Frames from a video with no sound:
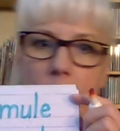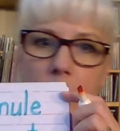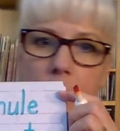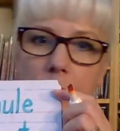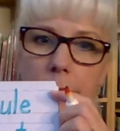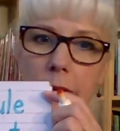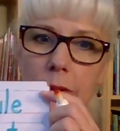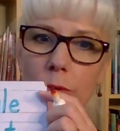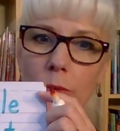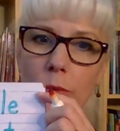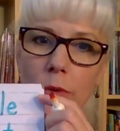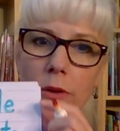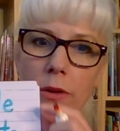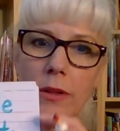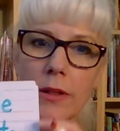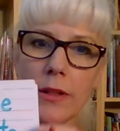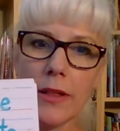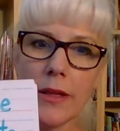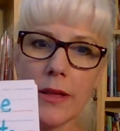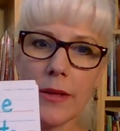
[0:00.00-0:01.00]

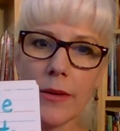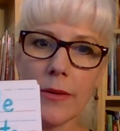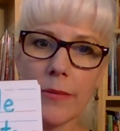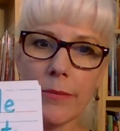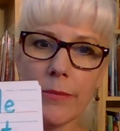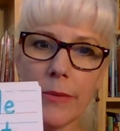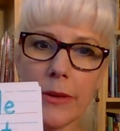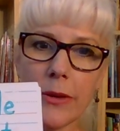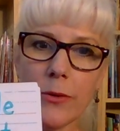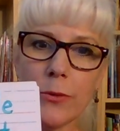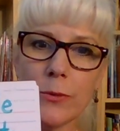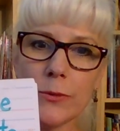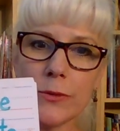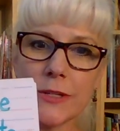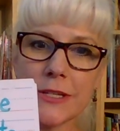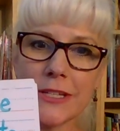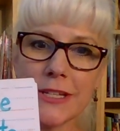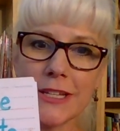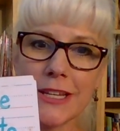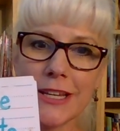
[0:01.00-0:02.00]
mule,
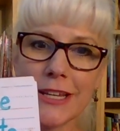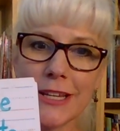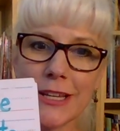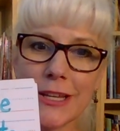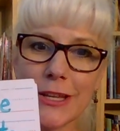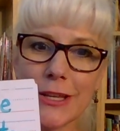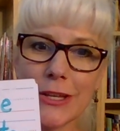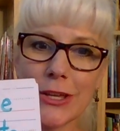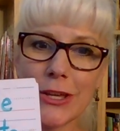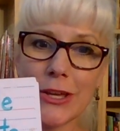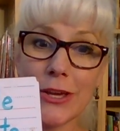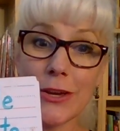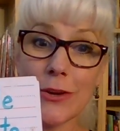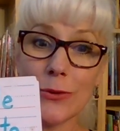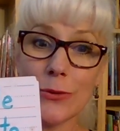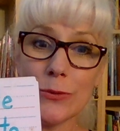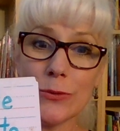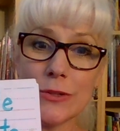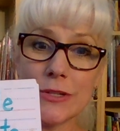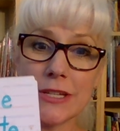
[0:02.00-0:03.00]
mute,
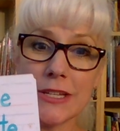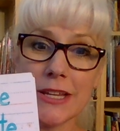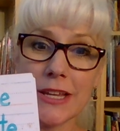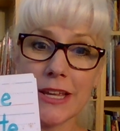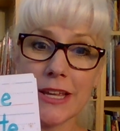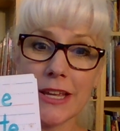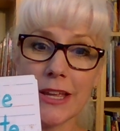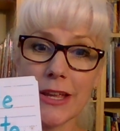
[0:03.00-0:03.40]
cute,